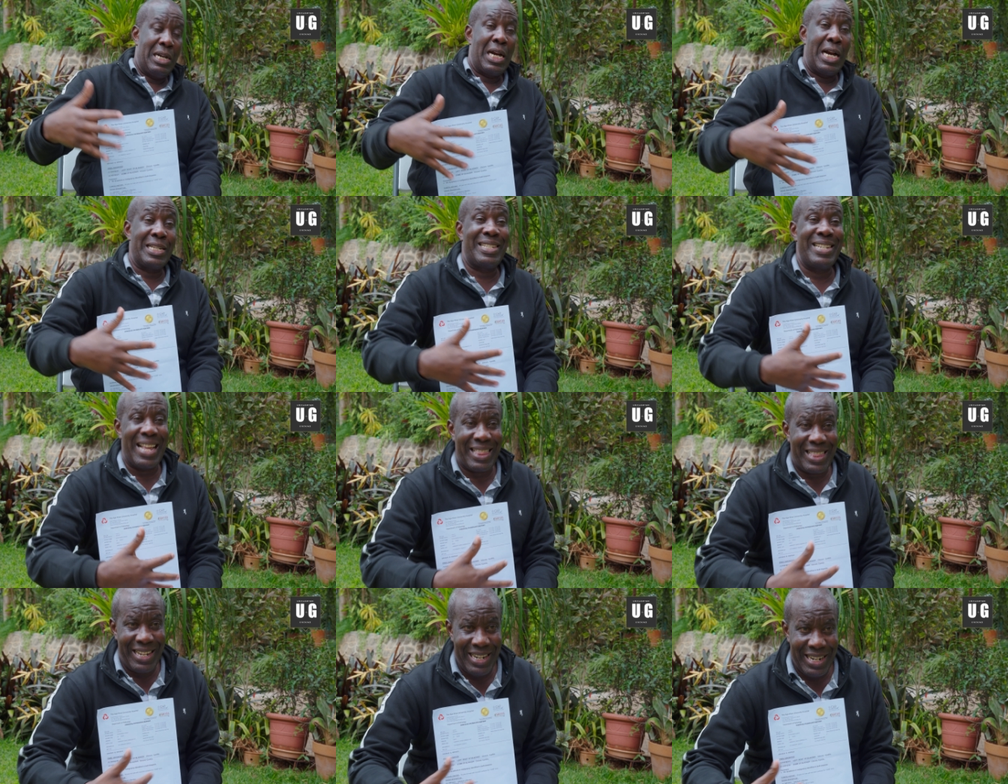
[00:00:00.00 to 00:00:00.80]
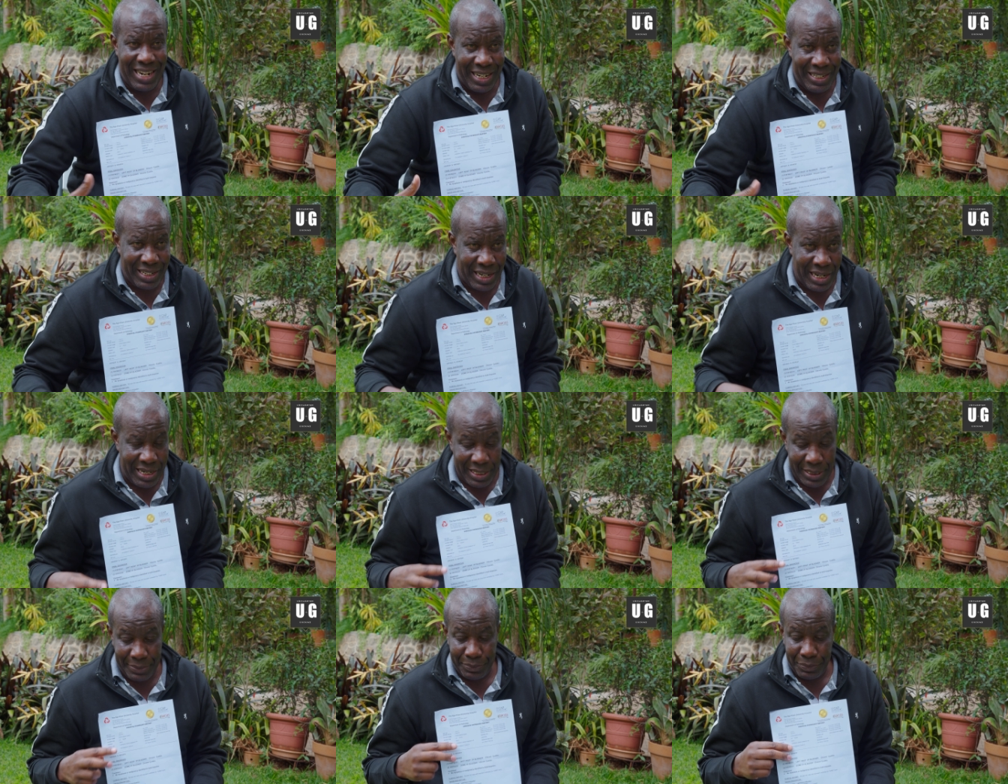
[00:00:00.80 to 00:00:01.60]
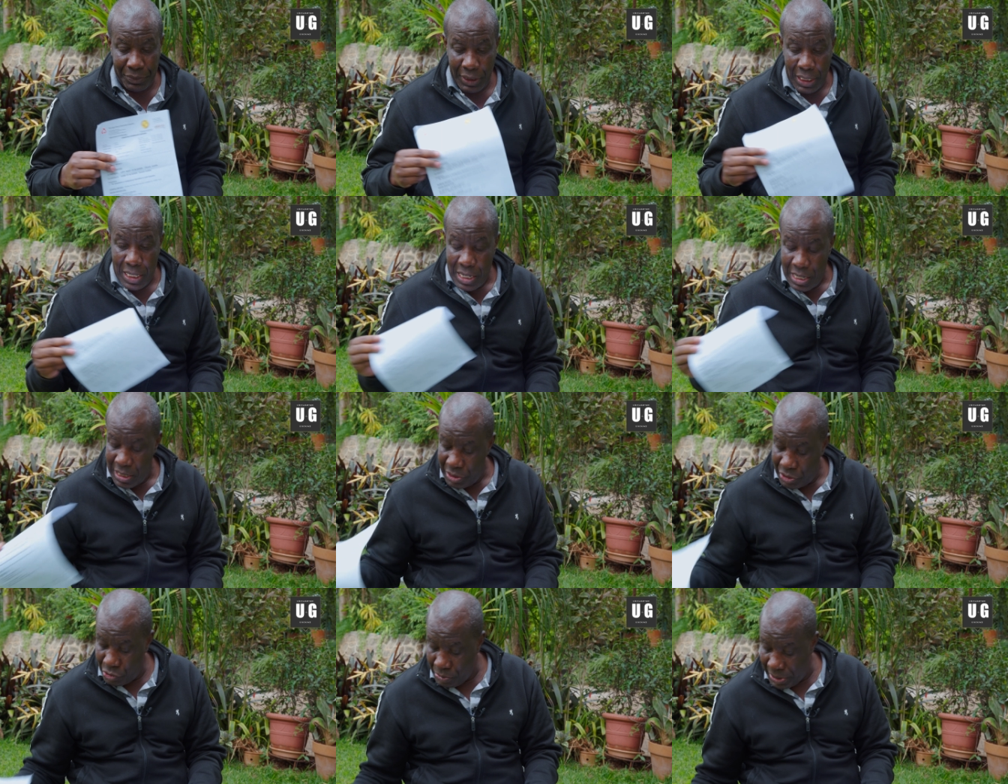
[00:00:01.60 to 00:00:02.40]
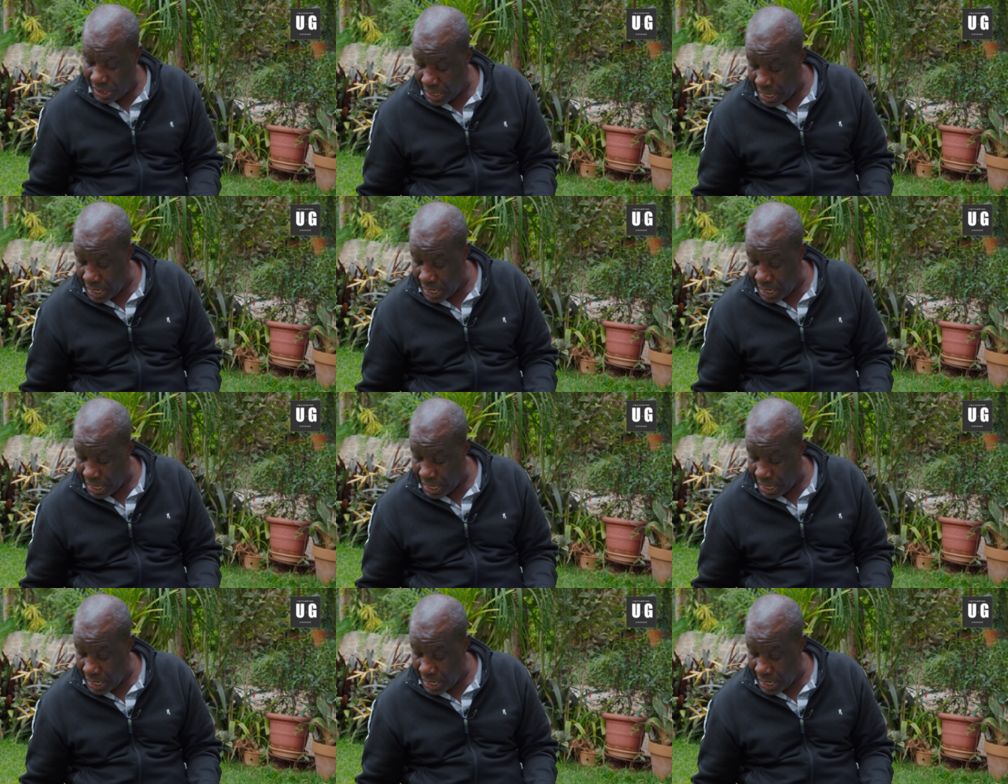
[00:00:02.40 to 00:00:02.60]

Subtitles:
has nothing cancerous. So, but